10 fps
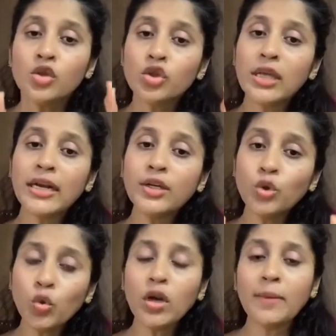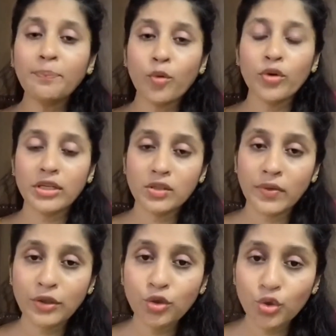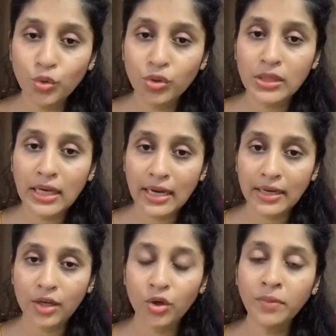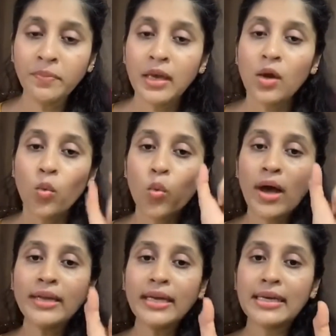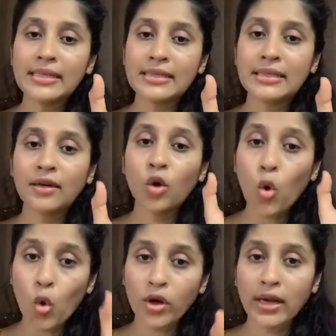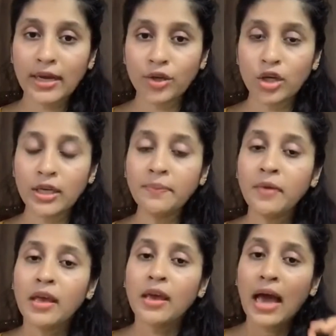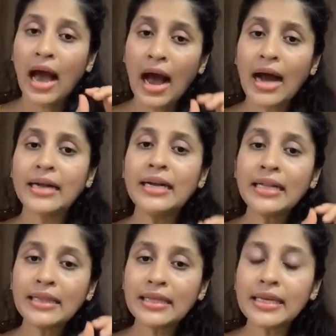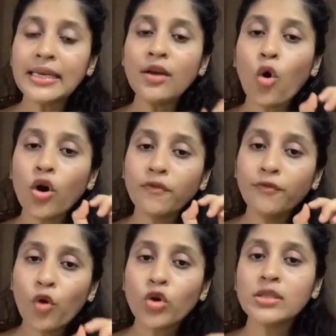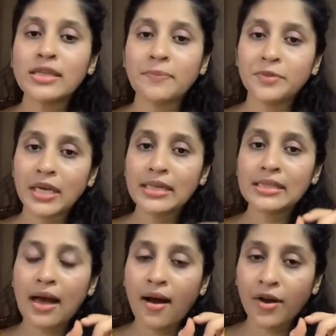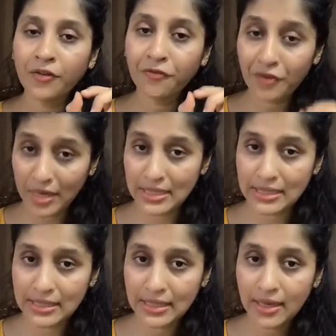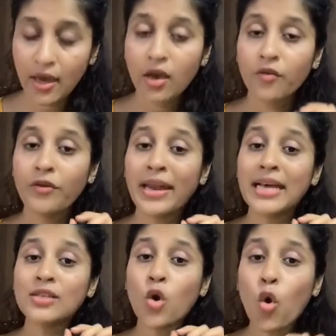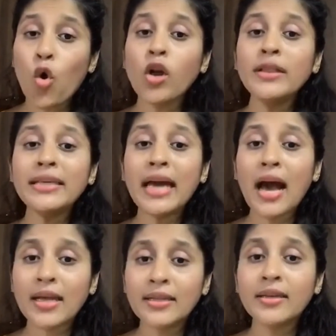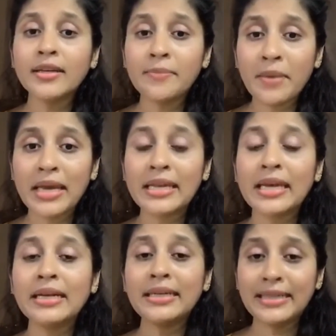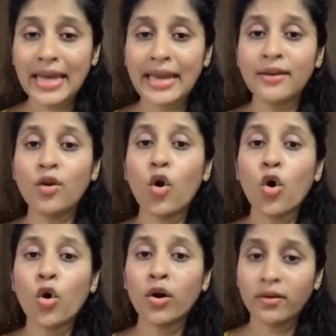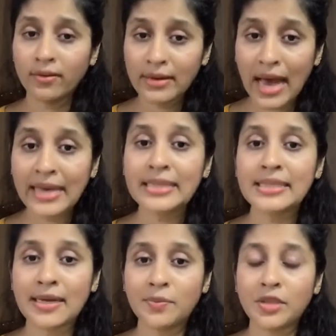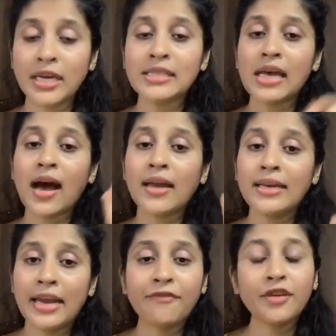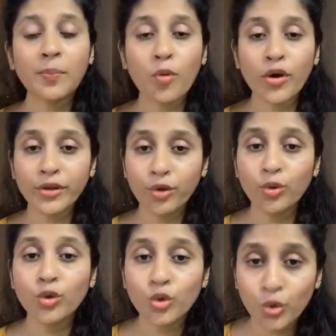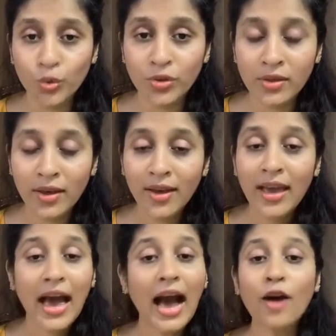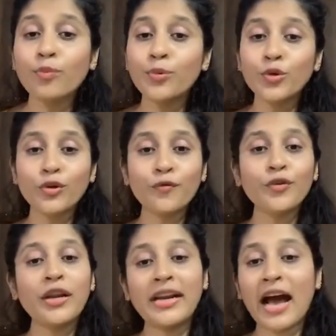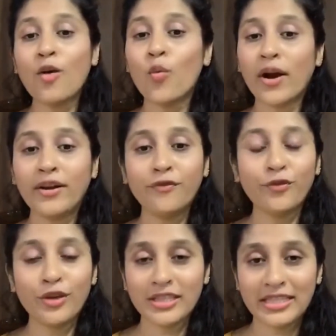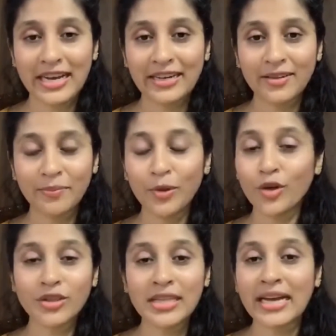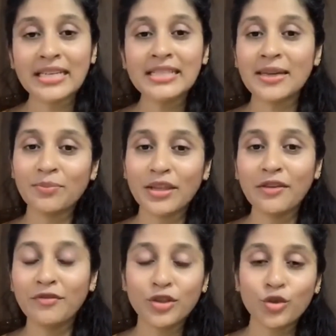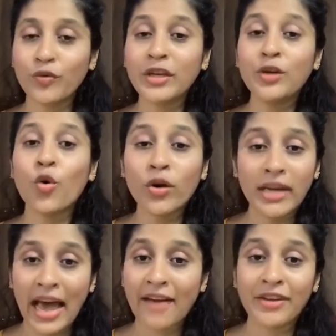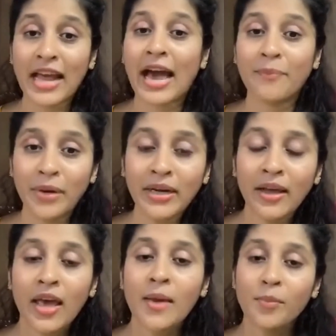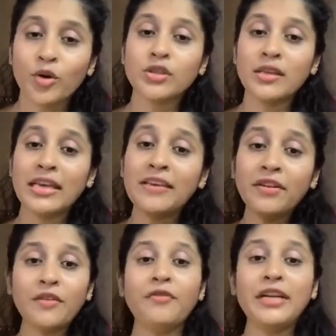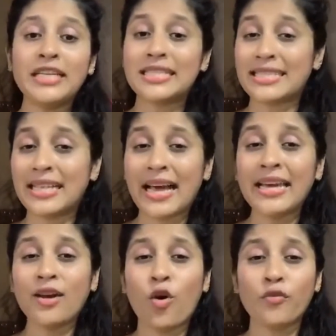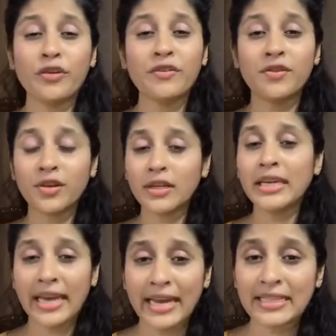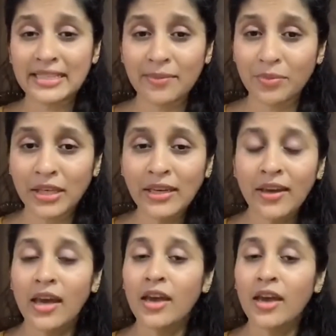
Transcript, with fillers: so there are two components when you choose the curriculum one is the core curriculum hardly three or four subjects are fixed whereas all the other remaining 10 or 9 subjects are left upon you to choose how beautiful and how wonderful is that? Because that is something which we don't have an habit. Because even if we dislike or we really hate something,